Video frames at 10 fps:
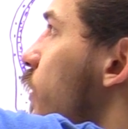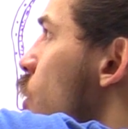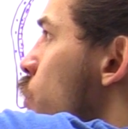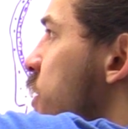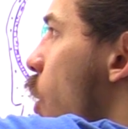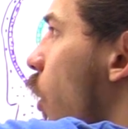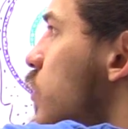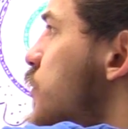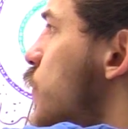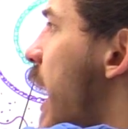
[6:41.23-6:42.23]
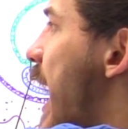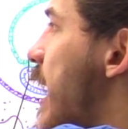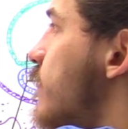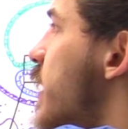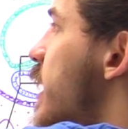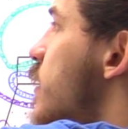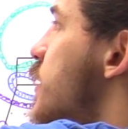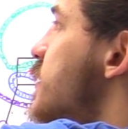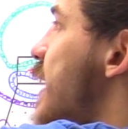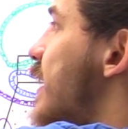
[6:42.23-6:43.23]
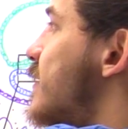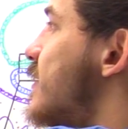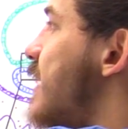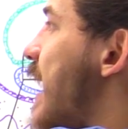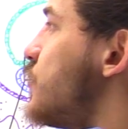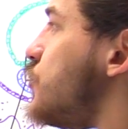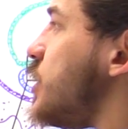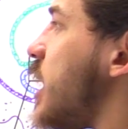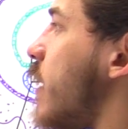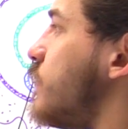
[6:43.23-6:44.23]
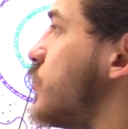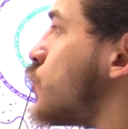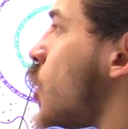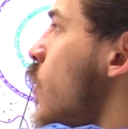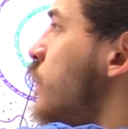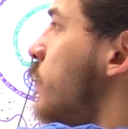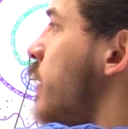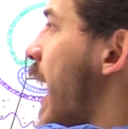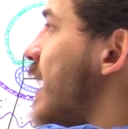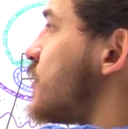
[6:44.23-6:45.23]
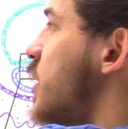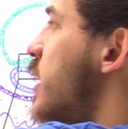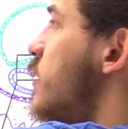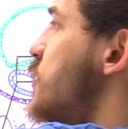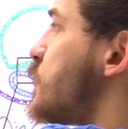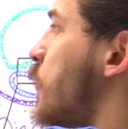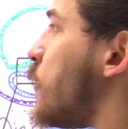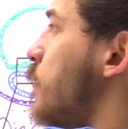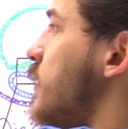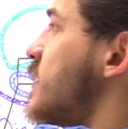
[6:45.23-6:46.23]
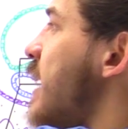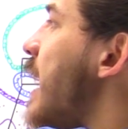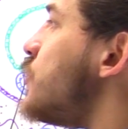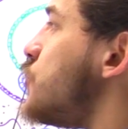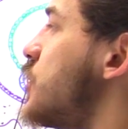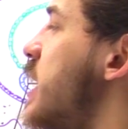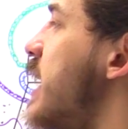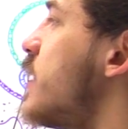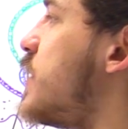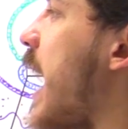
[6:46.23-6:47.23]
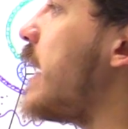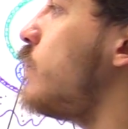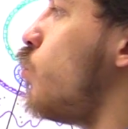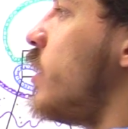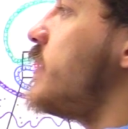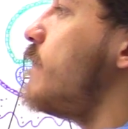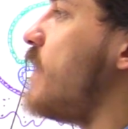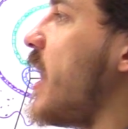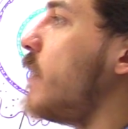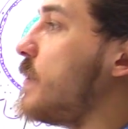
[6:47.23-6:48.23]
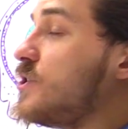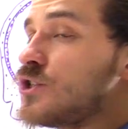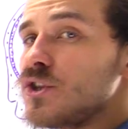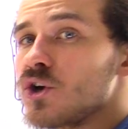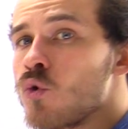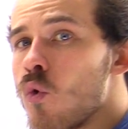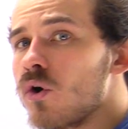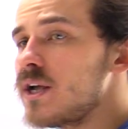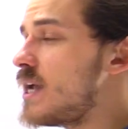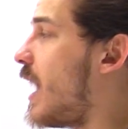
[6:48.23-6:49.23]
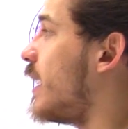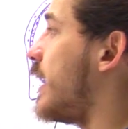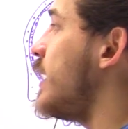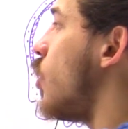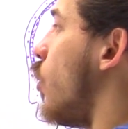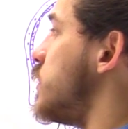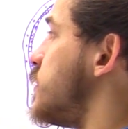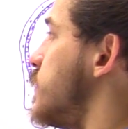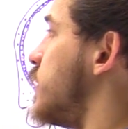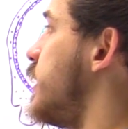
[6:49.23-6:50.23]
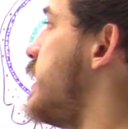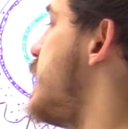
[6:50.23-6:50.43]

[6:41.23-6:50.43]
we also have this extension of the trophoblast, this purple section, that will develop into the chorion and ultimately